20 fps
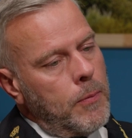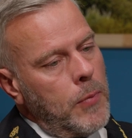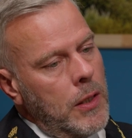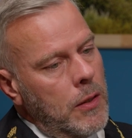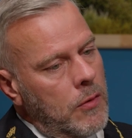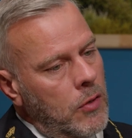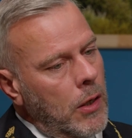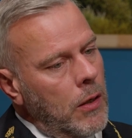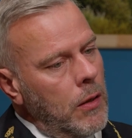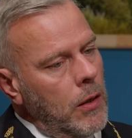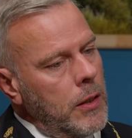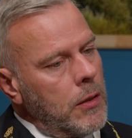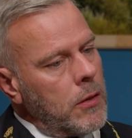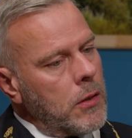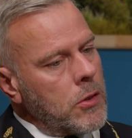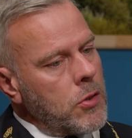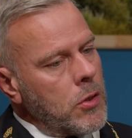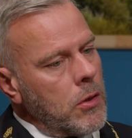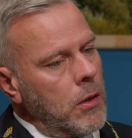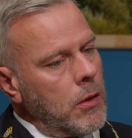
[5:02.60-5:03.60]
militarily,
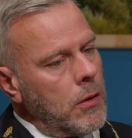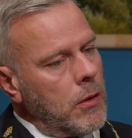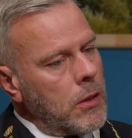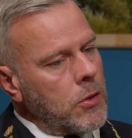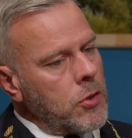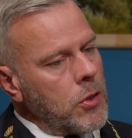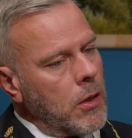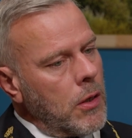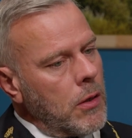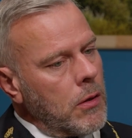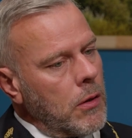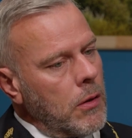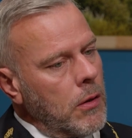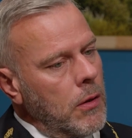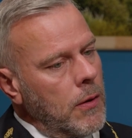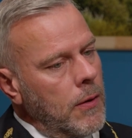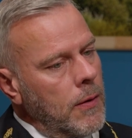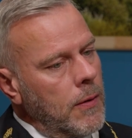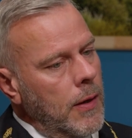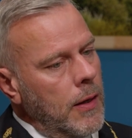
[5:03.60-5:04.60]
there's a, there's another
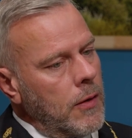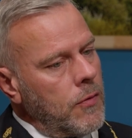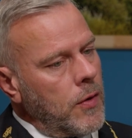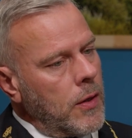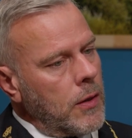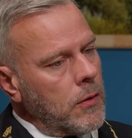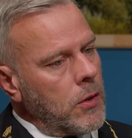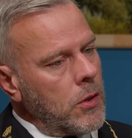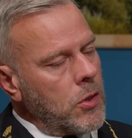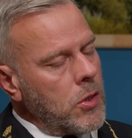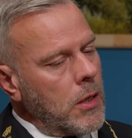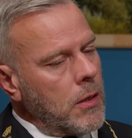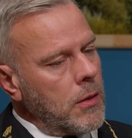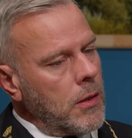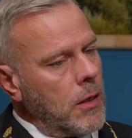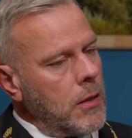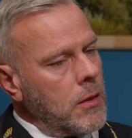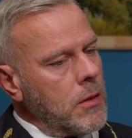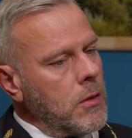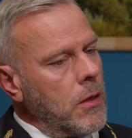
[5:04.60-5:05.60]
uh, advantage, and
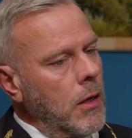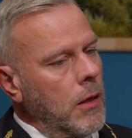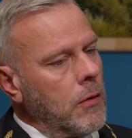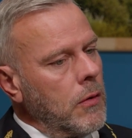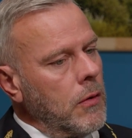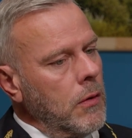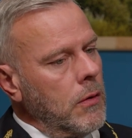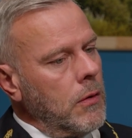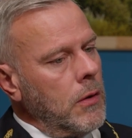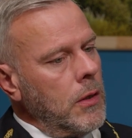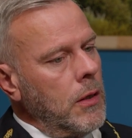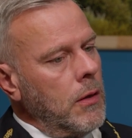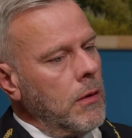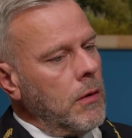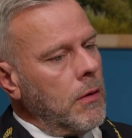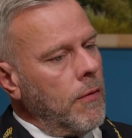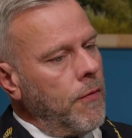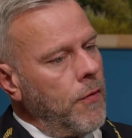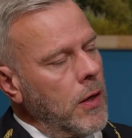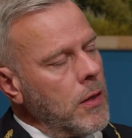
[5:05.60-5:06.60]
that is that the
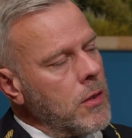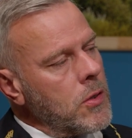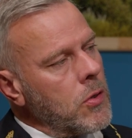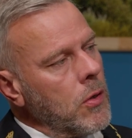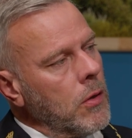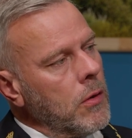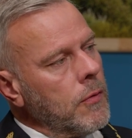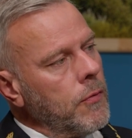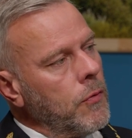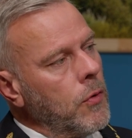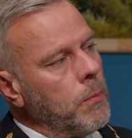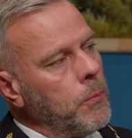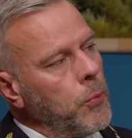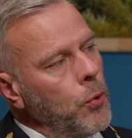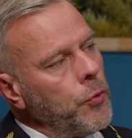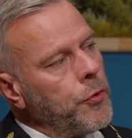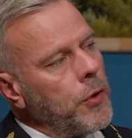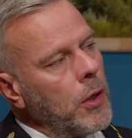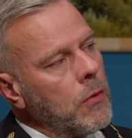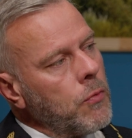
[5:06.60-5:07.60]
defense of the
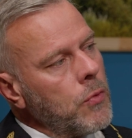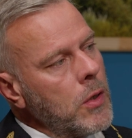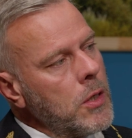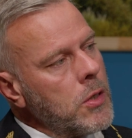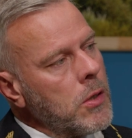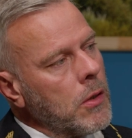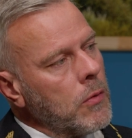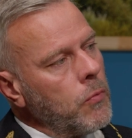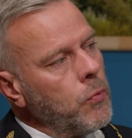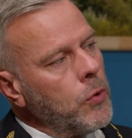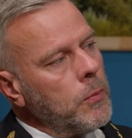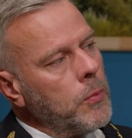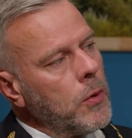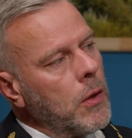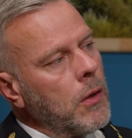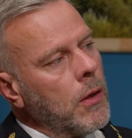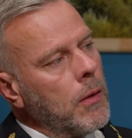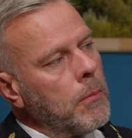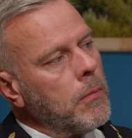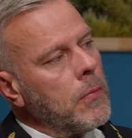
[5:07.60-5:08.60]
Baltic region will
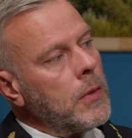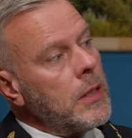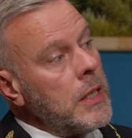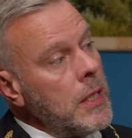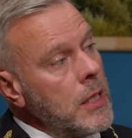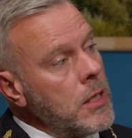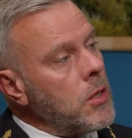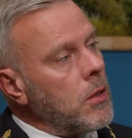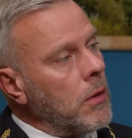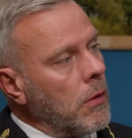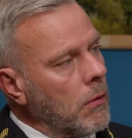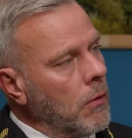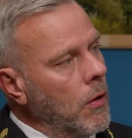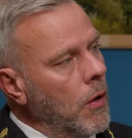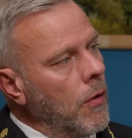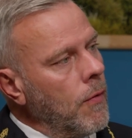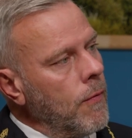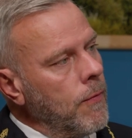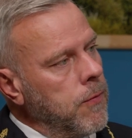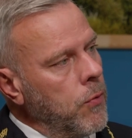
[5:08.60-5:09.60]
become easier
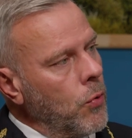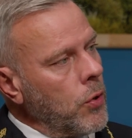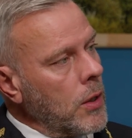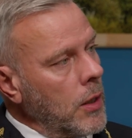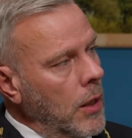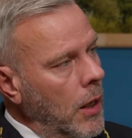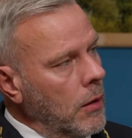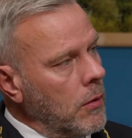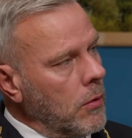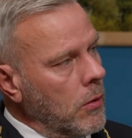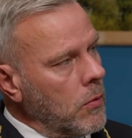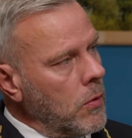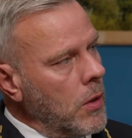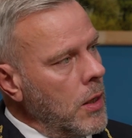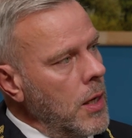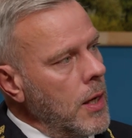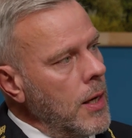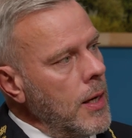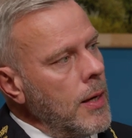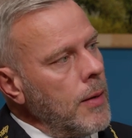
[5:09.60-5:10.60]
for NATO,
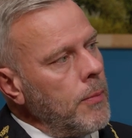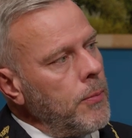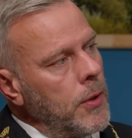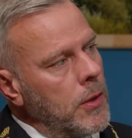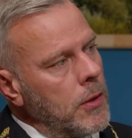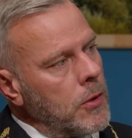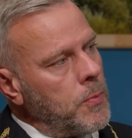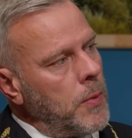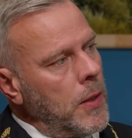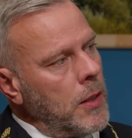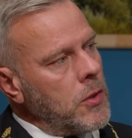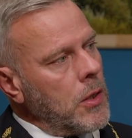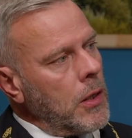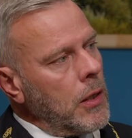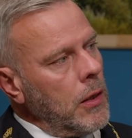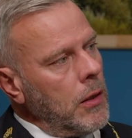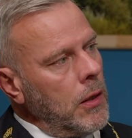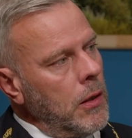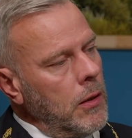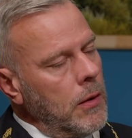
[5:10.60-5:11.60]
because
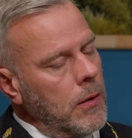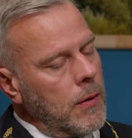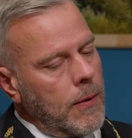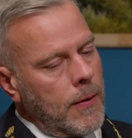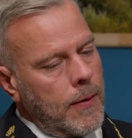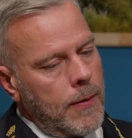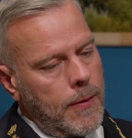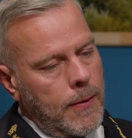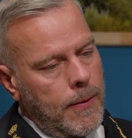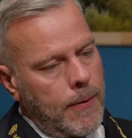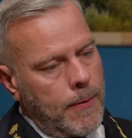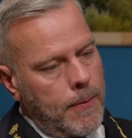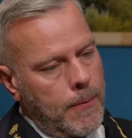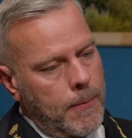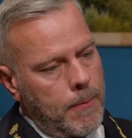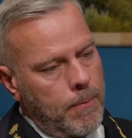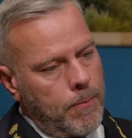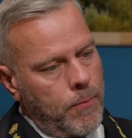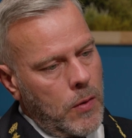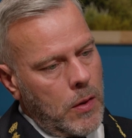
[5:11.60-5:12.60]
basically,
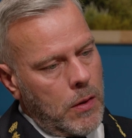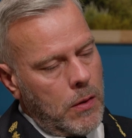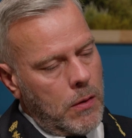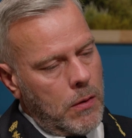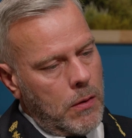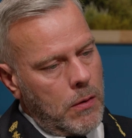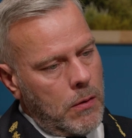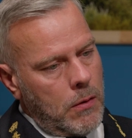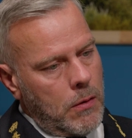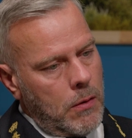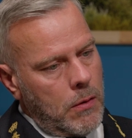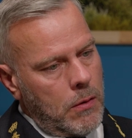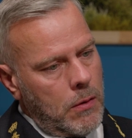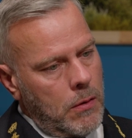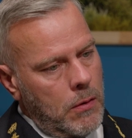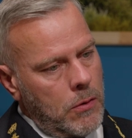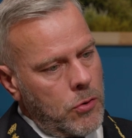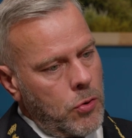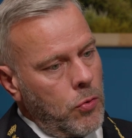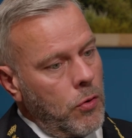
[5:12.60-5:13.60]
um, uh,
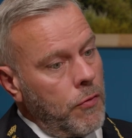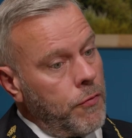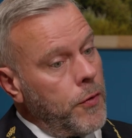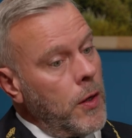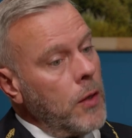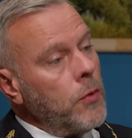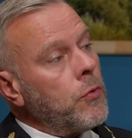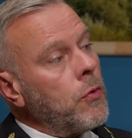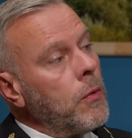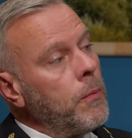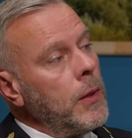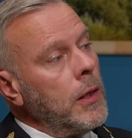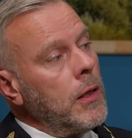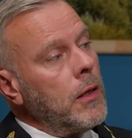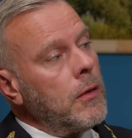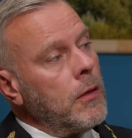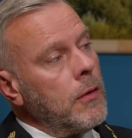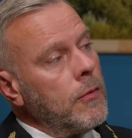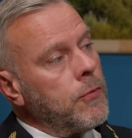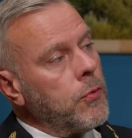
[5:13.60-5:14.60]
so the
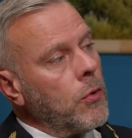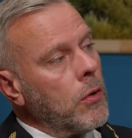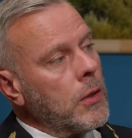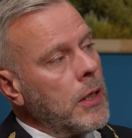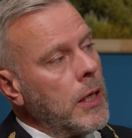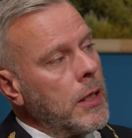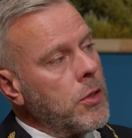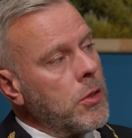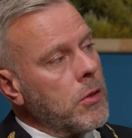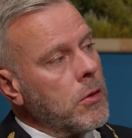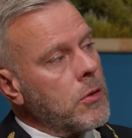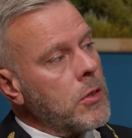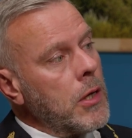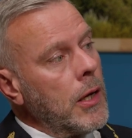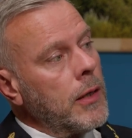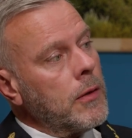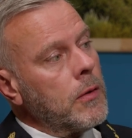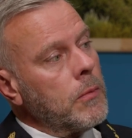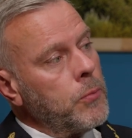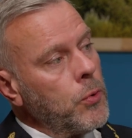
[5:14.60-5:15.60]
vulnerability for nations
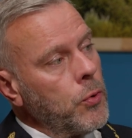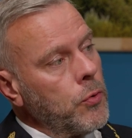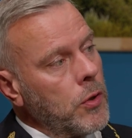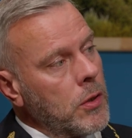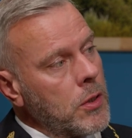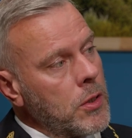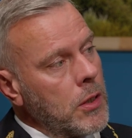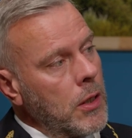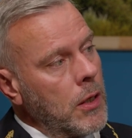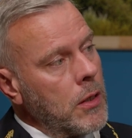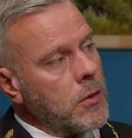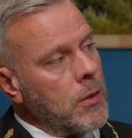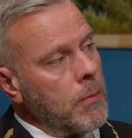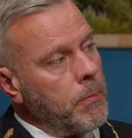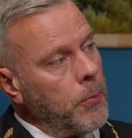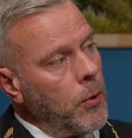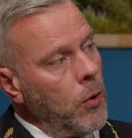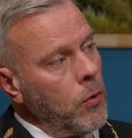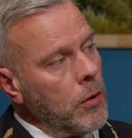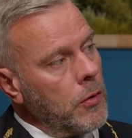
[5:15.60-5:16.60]
like the Baltic states and
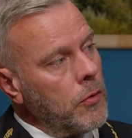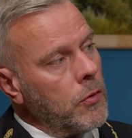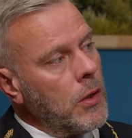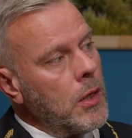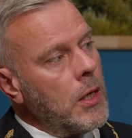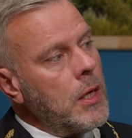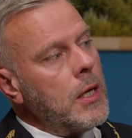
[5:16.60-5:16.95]
Poland